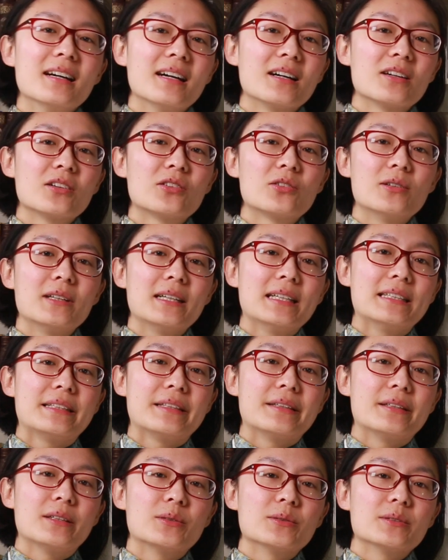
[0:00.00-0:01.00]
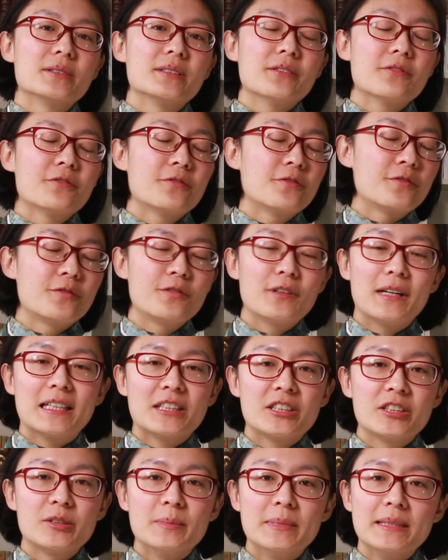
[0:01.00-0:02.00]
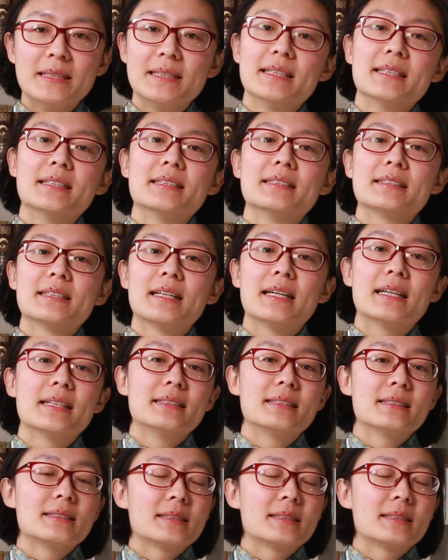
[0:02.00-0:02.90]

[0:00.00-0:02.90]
and create those fresh meanings and